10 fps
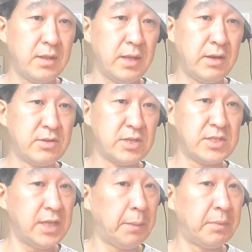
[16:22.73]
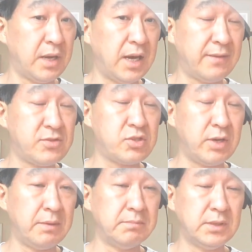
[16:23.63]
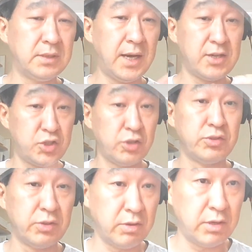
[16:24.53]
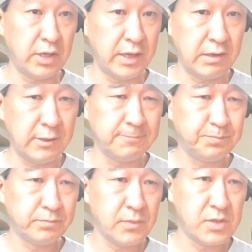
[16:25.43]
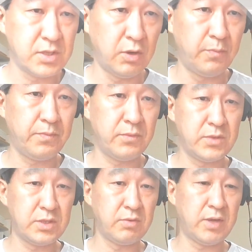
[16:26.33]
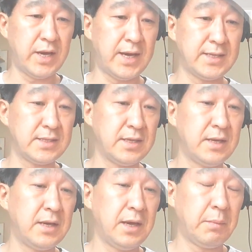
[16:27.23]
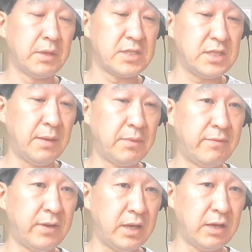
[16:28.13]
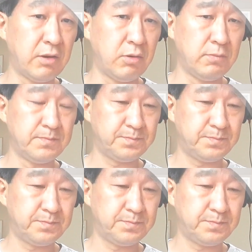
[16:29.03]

there's a stop live stream I showed you earlier. So do that. I'm going to stop the video.